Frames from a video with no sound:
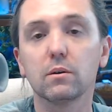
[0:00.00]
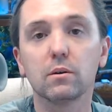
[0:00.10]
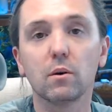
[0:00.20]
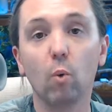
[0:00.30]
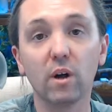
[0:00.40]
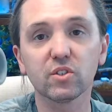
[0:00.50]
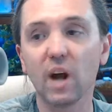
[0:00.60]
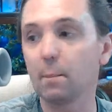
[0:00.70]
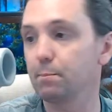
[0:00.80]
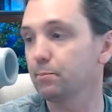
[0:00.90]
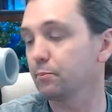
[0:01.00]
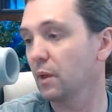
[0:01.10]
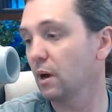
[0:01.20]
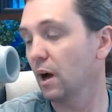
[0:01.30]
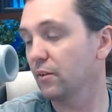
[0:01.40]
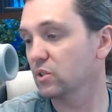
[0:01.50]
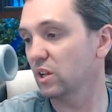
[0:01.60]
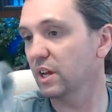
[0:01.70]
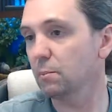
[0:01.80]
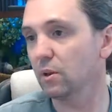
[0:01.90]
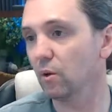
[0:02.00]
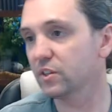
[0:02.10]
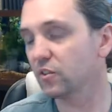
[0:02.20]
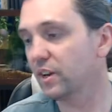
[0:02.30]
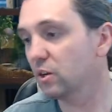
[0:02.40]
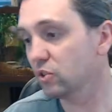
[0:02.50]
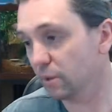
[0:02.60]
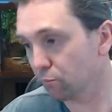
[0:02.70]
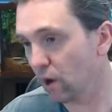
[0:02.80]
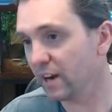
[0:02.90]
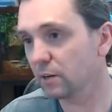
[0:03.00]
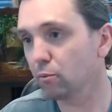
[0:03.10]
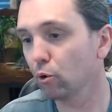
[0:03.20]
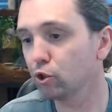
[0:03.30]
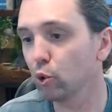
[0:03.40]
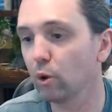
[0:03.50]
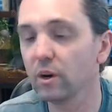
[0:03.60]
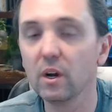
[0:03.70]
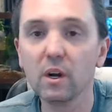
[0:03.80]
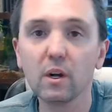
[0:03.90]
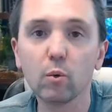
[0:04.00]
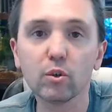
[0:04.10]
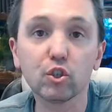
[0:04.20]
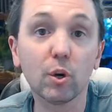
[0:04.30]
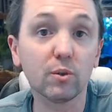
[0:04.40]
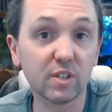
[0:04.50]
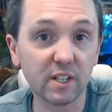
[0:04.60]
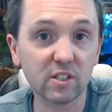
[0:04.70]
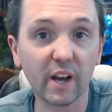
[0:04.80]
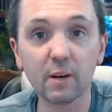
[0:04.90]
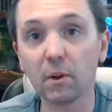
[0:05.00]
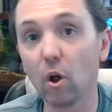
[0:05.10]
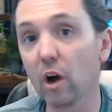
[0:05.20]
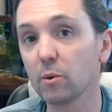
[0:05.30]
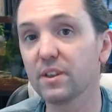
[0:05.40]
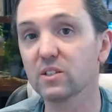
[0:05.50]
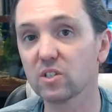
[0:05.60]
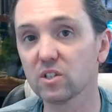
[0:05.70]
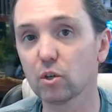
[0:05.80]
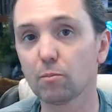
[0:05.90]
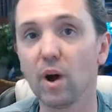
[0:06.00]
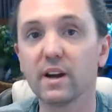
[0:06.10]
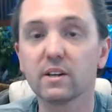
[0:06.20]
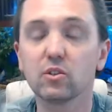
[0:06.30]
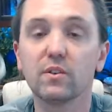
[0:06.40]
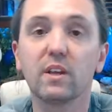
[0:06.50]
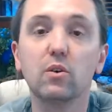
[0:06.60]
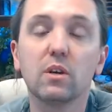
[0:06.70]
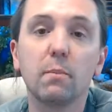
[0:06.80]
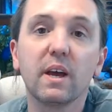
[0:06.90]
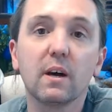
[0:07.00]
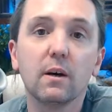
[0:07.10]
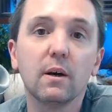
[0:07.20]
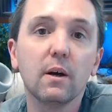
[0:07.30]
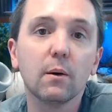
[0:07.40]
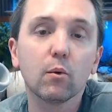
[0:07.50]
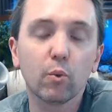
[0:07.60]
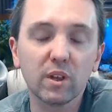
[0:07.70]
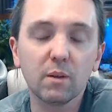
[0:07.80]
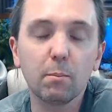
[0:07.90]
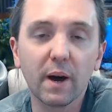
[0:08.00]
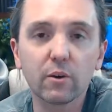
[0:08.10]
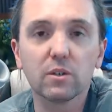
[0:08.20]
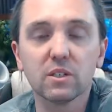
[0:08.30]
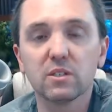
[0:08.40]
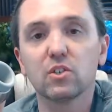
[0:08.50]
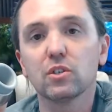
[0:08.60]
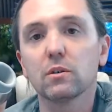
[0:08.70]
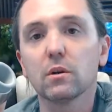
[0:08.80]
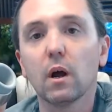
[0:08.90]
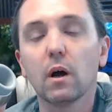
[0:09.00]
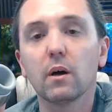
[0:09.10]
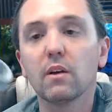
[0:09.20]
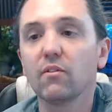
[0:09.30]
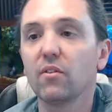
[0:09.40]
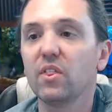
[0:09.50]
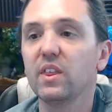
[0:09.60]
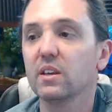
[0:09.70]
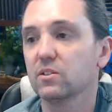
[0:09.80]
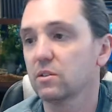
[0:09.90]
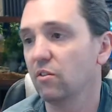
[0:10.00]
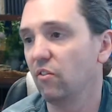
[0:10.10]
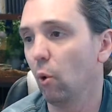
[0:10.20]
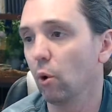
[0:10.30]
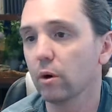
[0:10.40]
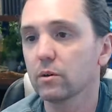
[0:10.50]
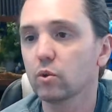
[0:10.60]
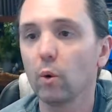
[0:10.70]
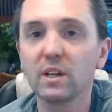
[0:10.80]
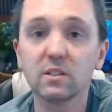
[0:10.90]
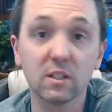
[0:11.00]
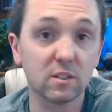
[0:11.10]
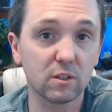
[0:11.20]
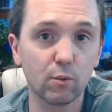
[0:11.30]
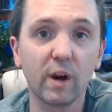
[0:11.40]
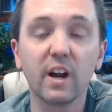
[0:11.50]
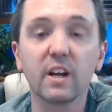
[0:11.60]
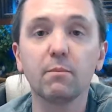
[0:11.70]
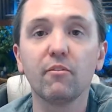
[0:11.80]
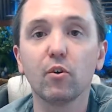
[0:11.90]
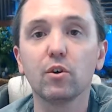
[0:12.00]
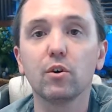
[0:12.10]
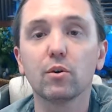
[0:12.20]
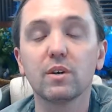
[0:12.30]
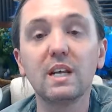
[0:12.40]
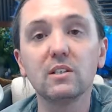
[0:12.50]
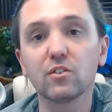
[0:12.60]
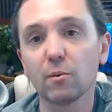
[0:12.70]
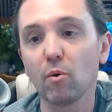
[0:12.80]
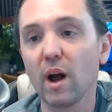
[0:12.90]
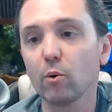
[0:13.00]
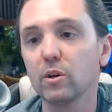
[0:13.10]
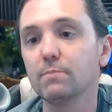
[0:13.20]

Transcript: wall stop. Uh, there's a link below this video to the product brochure, which shows this item along with its sister product so that you can make a really better decision uh, if this 426 is the right item for your needs from Rockwood.